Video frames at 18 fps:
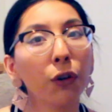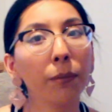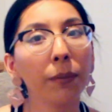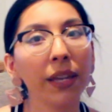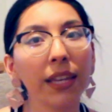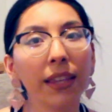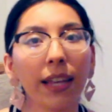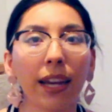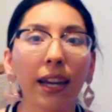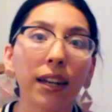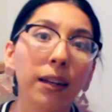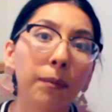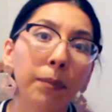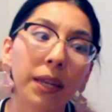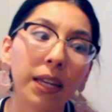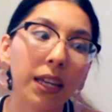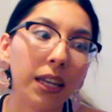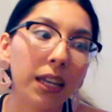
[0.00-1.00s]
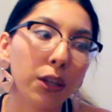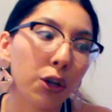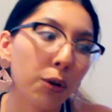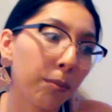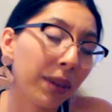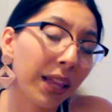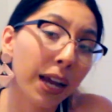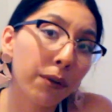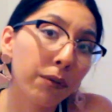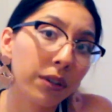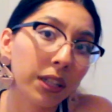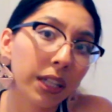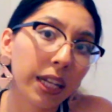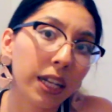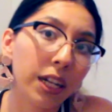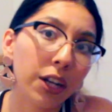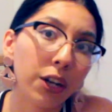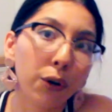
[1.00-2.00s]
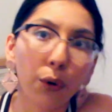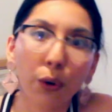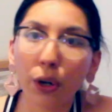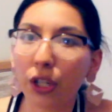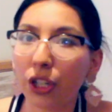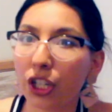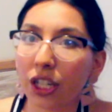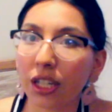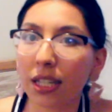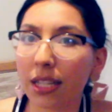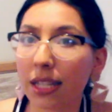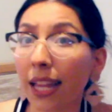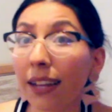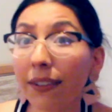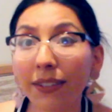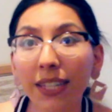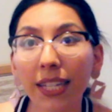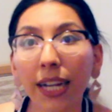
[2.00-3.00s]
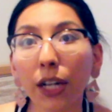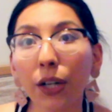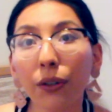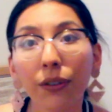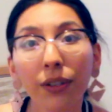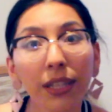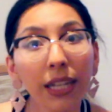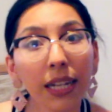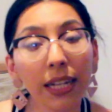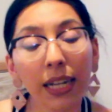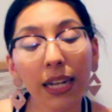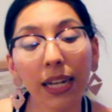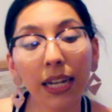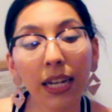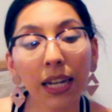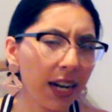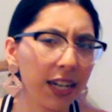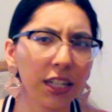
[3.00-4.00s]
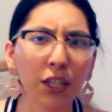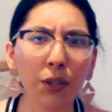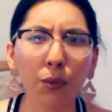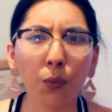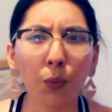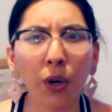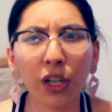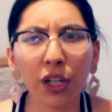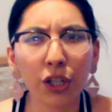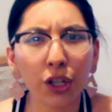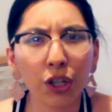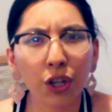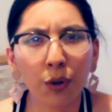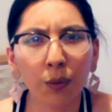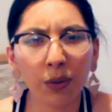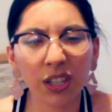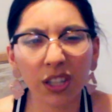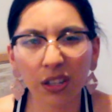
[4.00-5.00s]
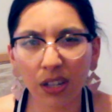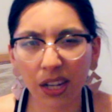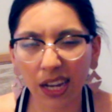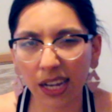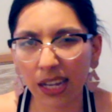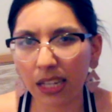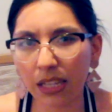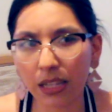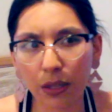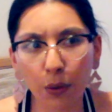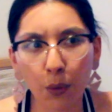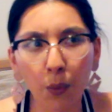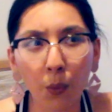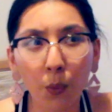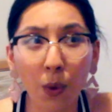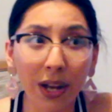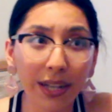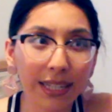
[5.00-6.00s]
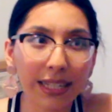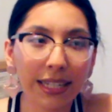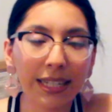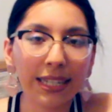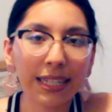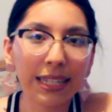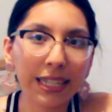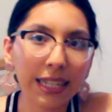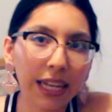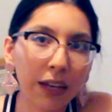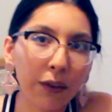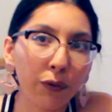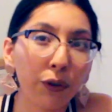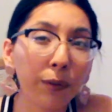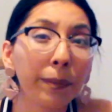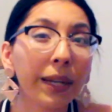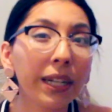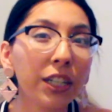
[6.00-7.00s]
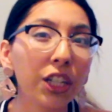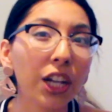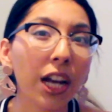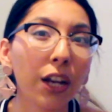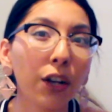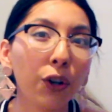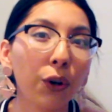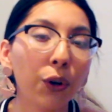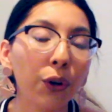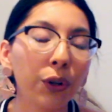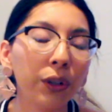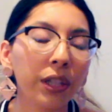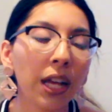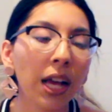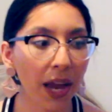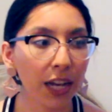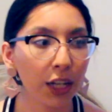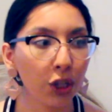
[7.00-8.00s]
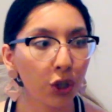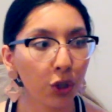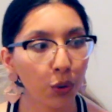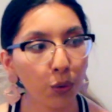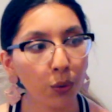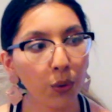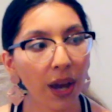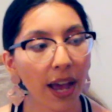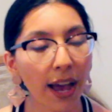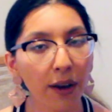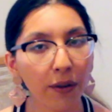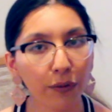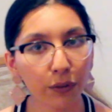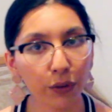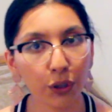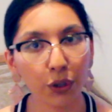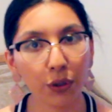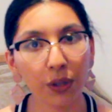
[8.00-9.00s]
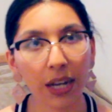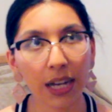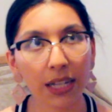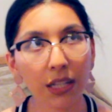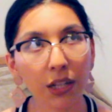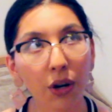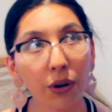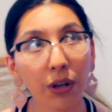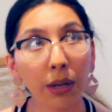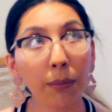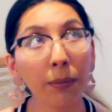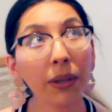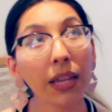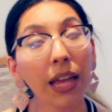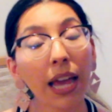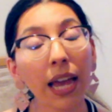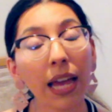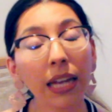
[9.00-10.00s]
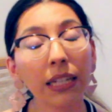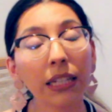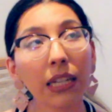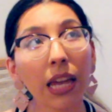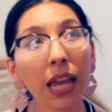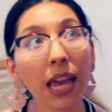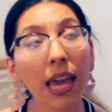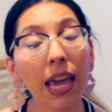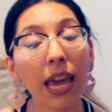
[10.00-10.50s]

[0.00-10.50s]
for me that can be either plant related or just lifestyle related. I just wanted to know what you guys wanted to see from my channel. I do have for you guys already planned